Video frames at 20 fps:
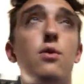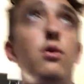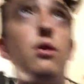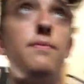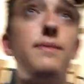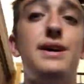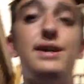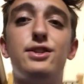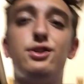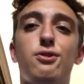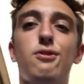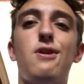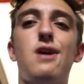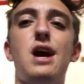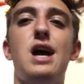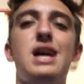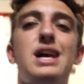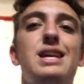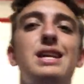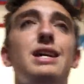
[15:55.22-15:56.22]
we're about to
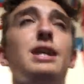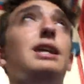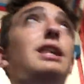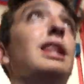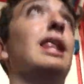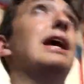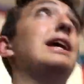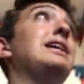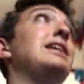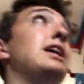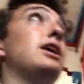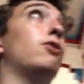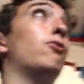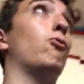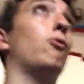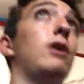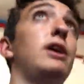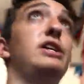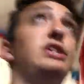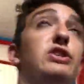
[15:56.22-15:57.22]
ride Lightning
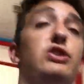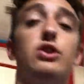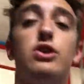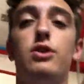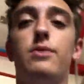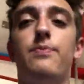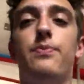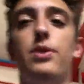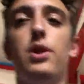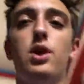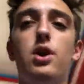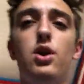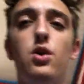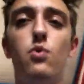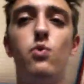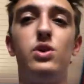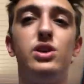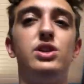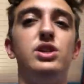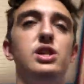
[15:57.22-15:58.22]
Racer,
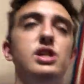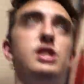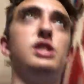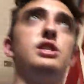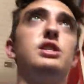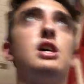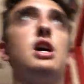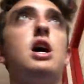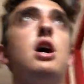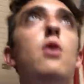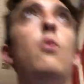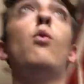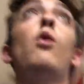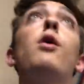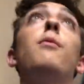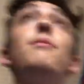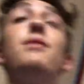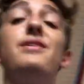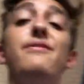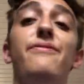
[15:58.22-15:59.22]
which is one
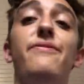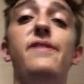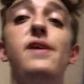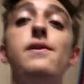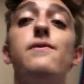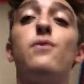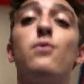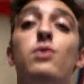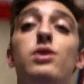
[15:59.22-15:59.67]
of my favorite